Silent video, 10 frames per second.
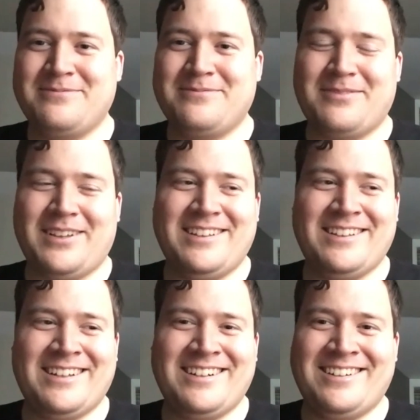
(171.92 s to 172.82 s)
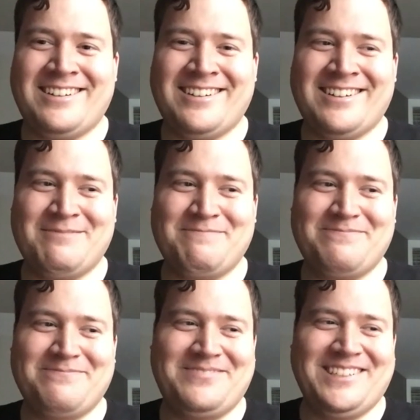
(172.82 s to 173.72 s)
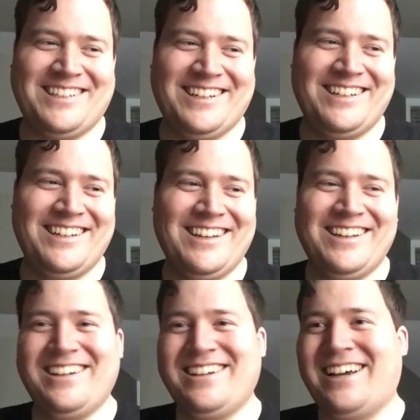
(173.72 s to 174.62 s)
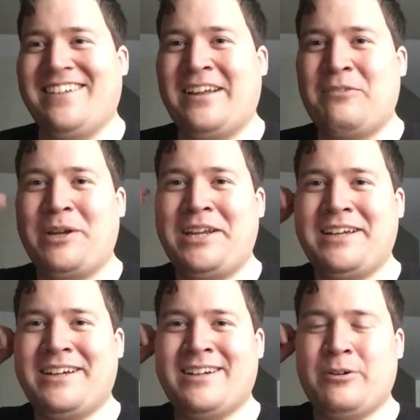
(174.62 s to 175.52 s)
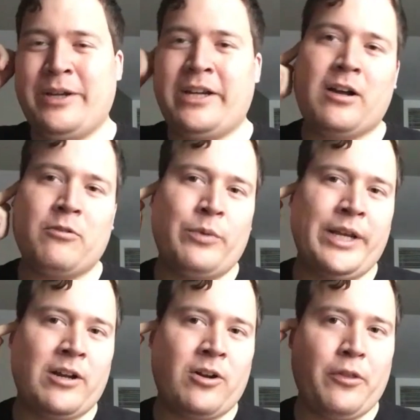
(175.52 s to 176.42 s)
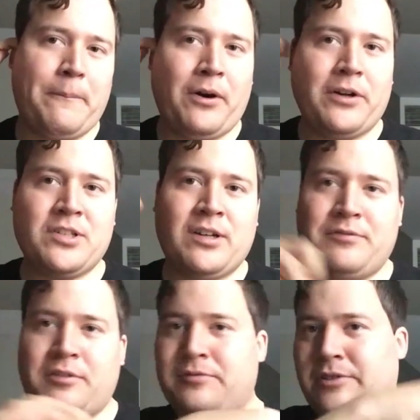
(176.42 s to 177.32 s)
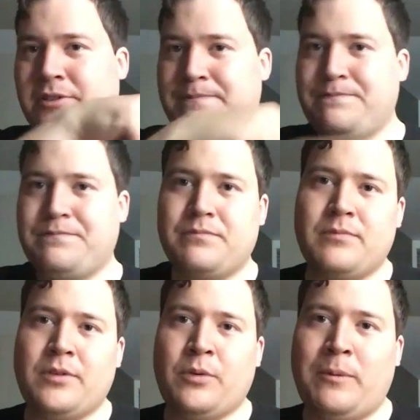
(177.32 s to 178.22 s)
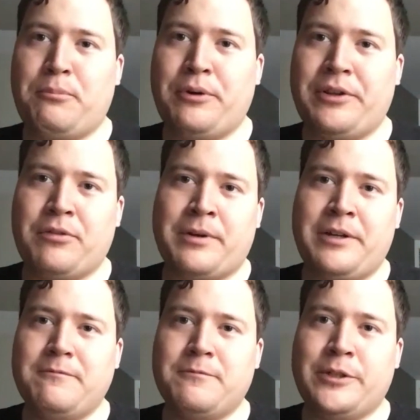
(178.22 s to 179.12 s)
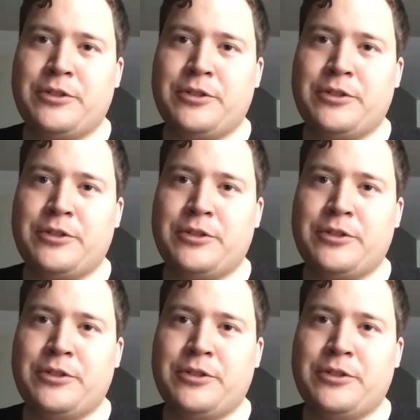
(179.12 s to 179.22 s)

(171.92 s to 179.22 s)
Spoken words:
And then we got all the parts off of the 1.3, which